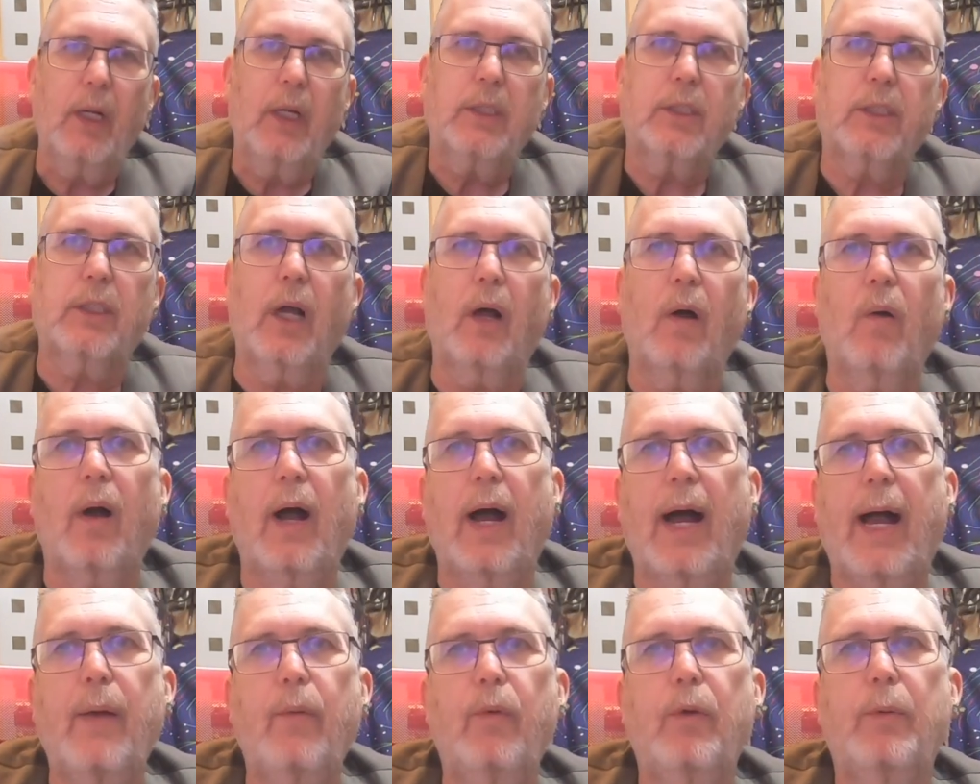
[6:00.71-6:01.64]
So
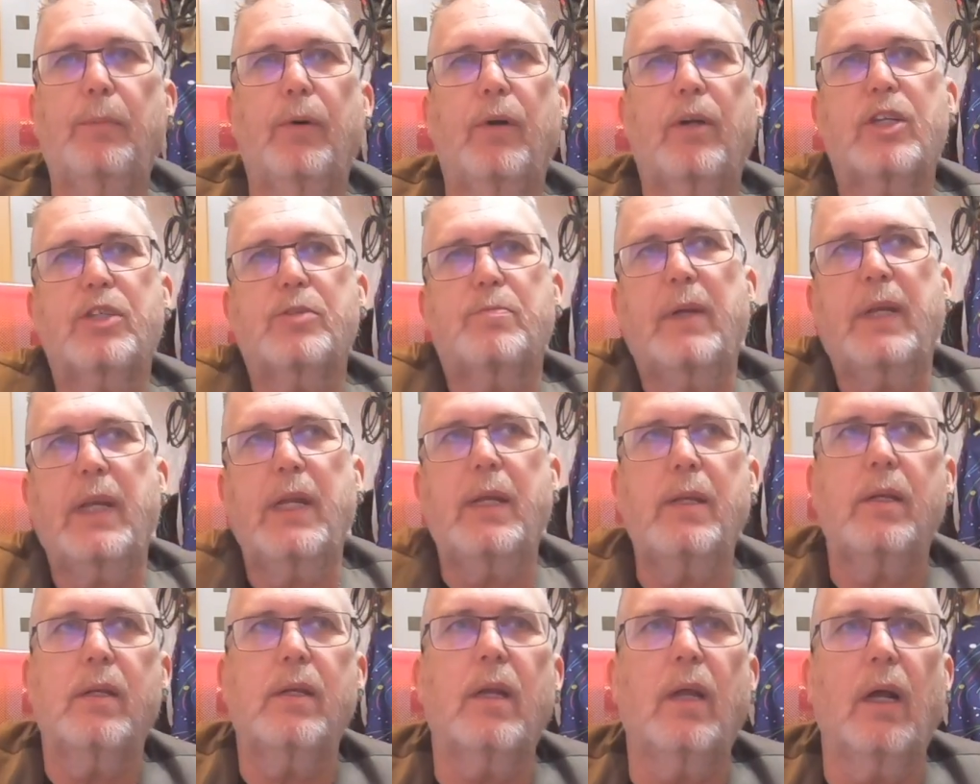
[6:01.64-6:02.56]
I would book as
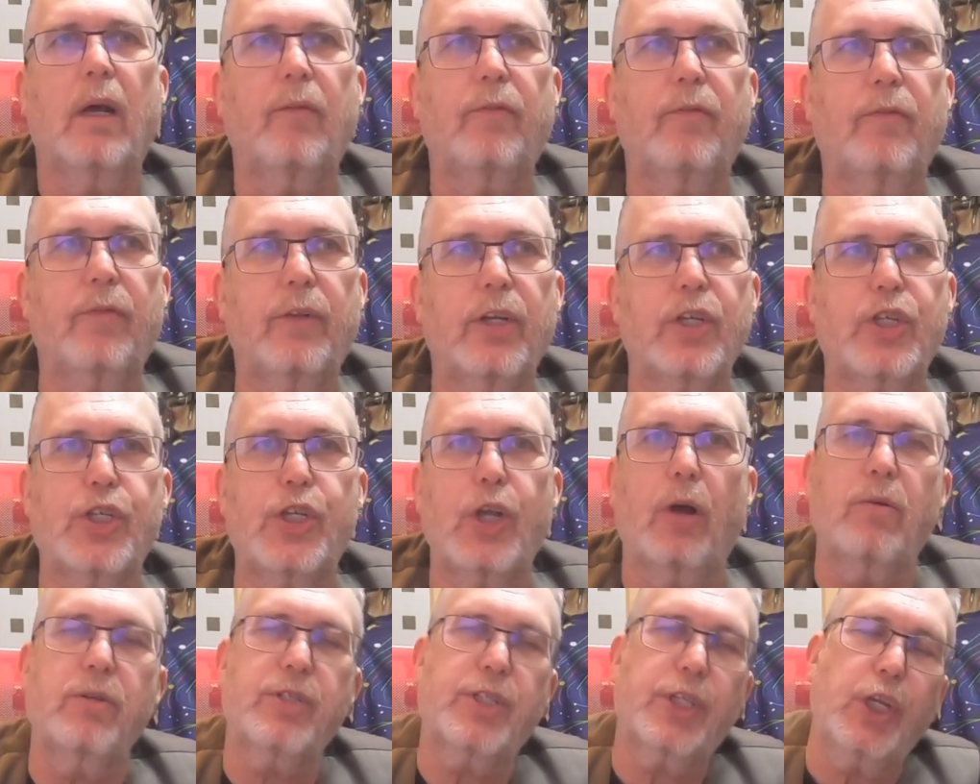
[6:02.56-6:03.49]
many of the shows that